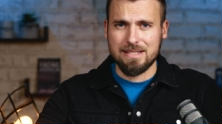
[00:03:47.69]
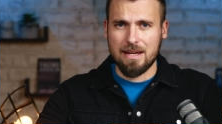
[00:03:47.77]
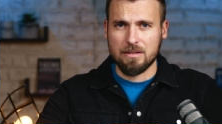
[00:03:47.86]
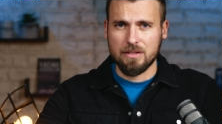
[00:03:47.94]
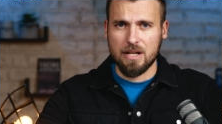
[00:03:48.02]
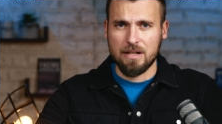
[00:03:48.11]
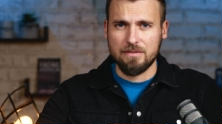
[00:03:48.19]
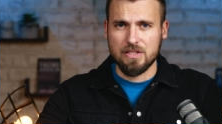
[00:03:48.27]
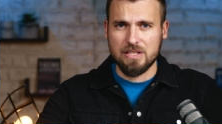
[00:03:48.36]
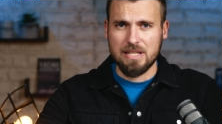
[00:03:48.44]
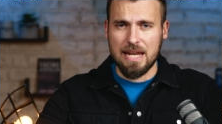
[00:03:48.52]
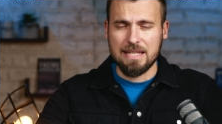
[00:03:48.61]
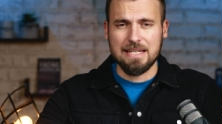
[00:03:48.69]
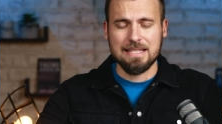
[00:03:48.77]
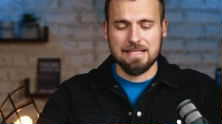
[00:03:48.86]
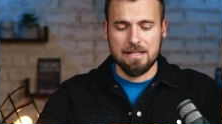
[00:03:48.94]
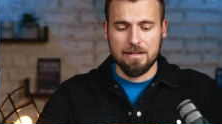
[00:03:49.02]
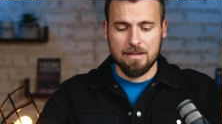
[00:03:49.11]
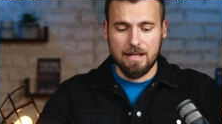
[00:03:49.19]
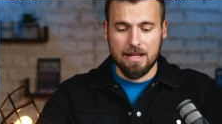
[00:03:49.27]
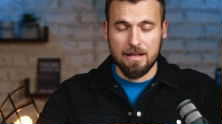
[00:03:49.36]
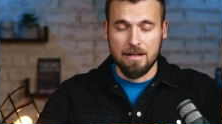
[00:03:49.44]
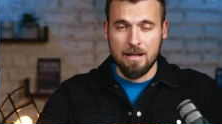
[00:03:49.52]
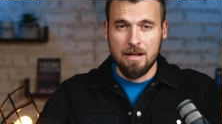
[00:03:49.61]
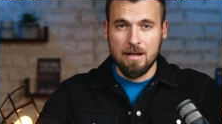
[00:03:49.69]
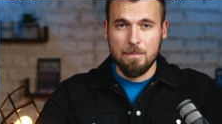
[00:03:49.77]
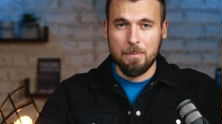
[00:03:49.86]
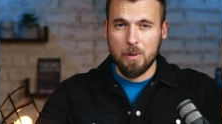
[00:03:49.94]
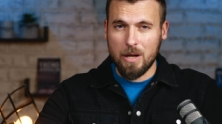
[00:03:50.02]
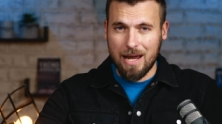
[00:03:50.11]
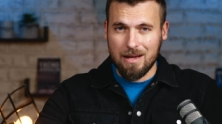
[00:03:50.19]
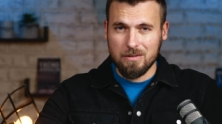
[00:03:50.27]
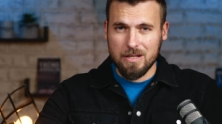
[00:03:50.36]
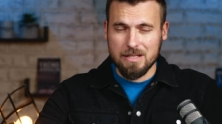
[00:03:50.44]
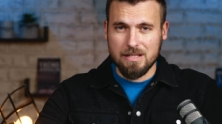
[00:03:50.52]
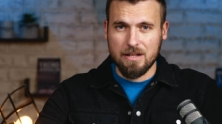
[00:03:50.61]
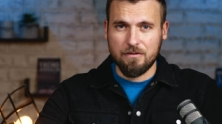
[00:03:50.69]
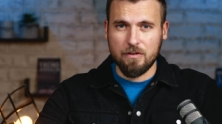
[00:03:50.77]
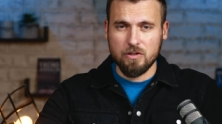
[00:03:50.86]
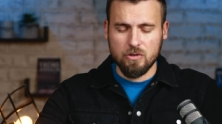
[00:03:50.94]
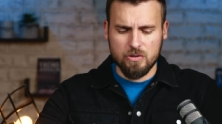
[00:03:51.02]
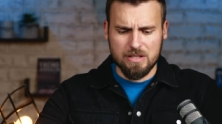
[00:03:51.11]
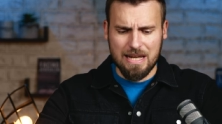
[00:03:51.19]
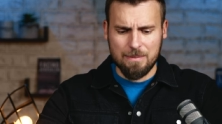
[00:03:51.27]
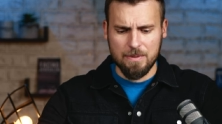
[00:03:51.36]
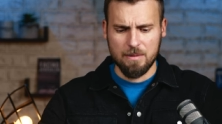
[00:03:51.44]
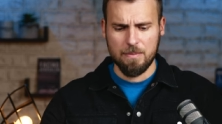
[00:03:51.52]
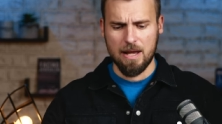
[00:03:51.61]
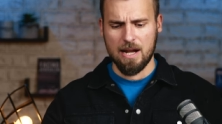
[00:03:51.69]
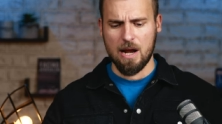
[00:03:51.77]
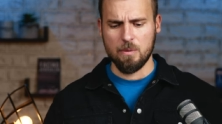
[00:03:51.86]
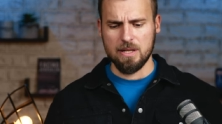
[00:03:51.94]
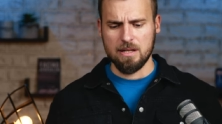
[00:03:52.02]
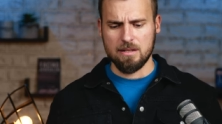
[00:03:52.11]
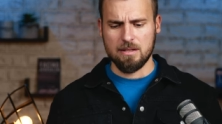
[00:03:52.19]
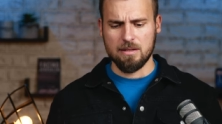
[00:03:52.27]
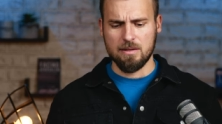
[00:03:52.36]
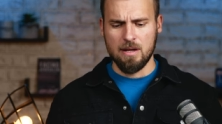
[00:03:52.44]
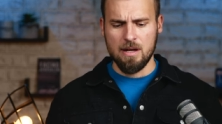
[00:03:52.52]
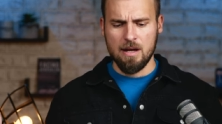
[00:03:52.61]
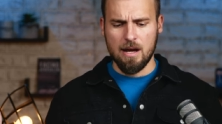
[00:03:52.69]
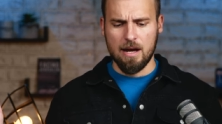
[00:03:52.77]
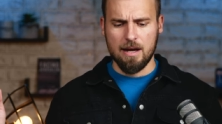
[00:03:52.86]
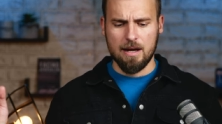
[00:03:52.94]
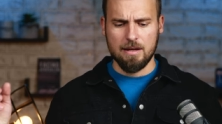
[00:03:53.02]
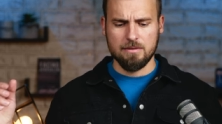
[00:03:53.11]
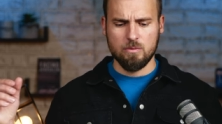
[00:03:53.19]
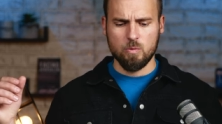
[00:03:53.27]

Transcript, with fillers: Secretary of State can can put out is an official statement about how we need to uh,